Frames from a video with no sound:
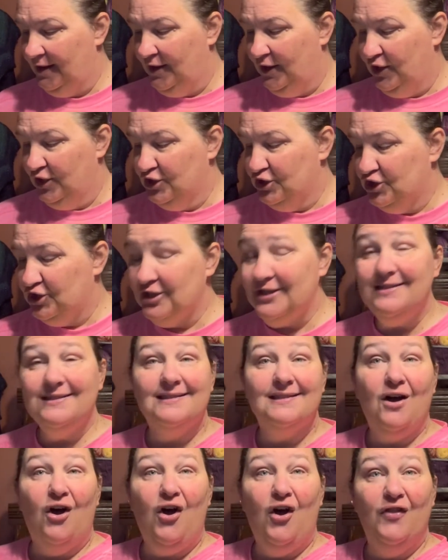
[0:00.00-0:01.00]
She
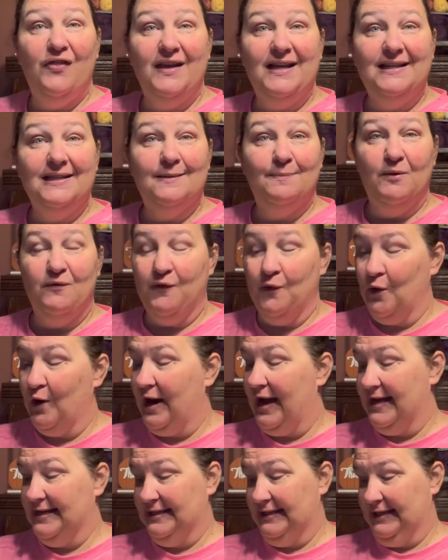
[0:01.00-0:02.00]
saw these before I
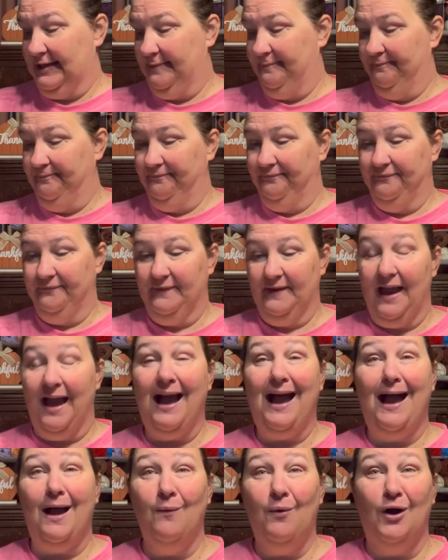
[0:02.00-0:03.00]
did.
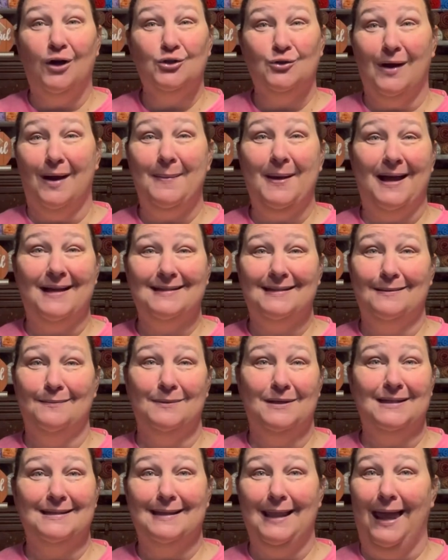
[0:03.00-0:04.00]
I walked right past them
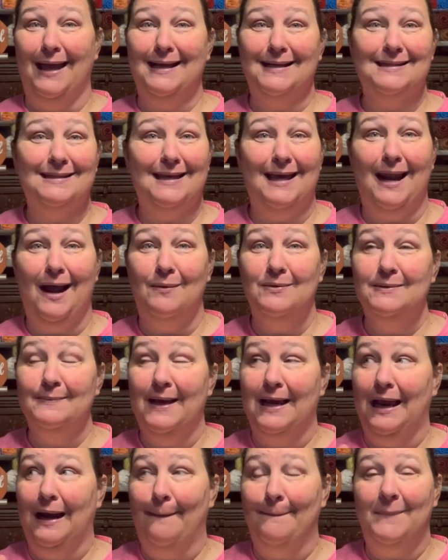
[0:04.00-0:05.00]
because, like I said, I was
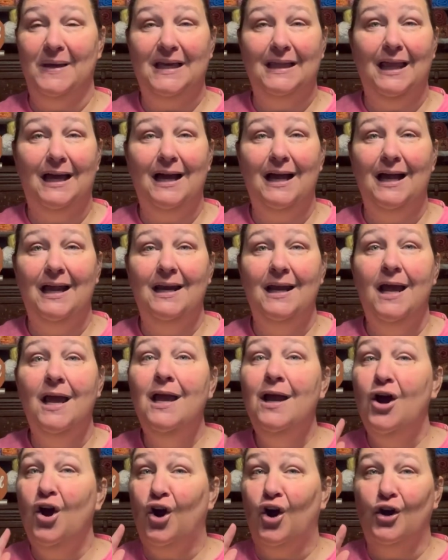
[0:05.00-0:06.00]
making a beeline.
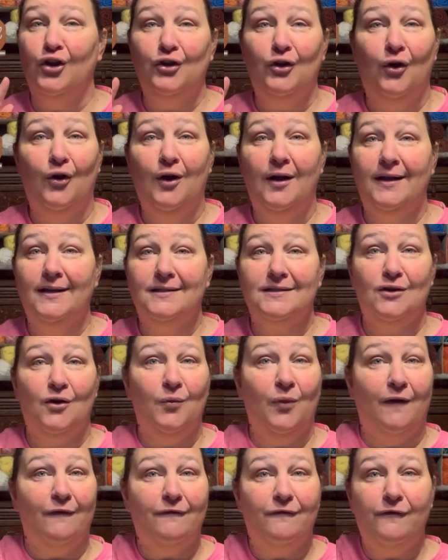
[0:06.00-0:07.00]
Our yarn is on
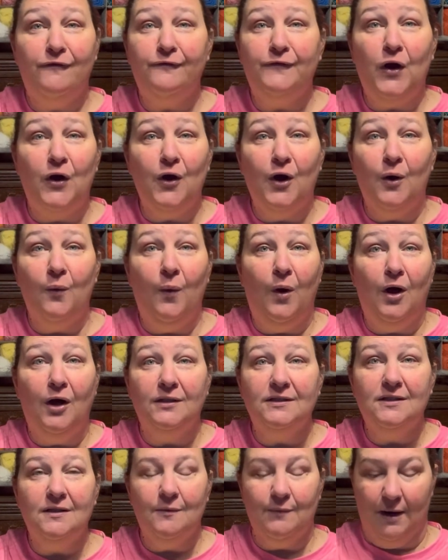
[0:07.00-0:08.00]
the far wall
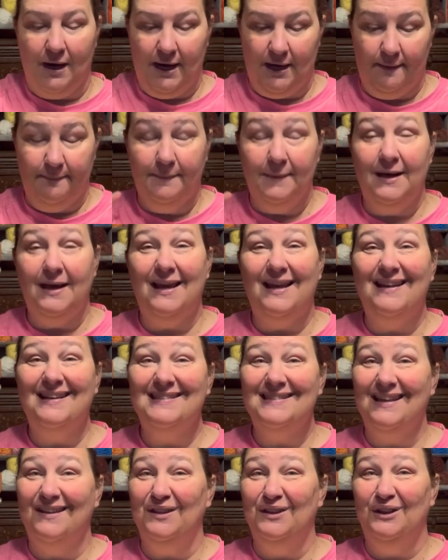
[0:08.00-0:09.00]
to the right, and it's
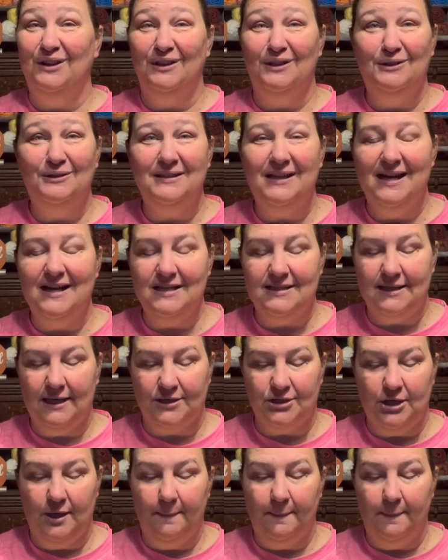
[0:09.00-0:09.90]
a little tiny section.